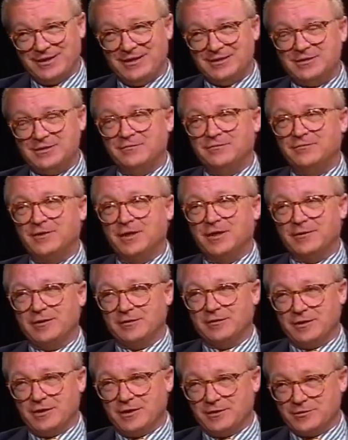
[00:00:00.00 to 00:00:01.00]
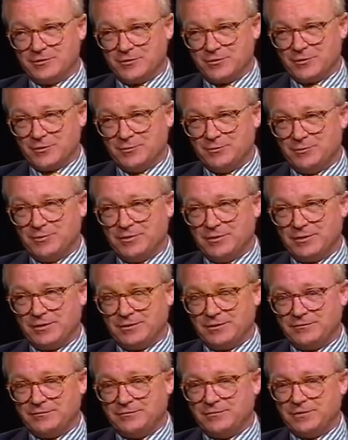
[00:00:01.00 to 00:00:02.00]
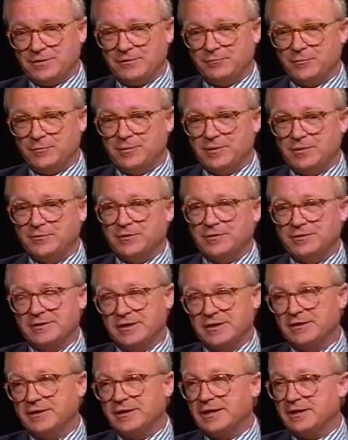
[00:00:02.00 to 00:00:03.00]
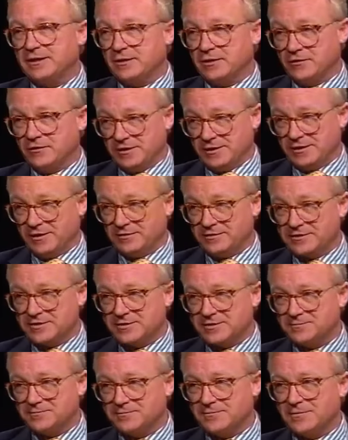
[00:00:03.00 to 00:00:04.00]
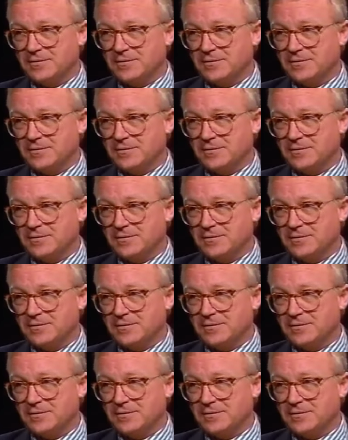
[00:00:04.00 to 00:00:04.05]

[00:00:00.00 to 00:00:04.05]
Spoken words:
It's a very large group of women who are dedicated to the arts.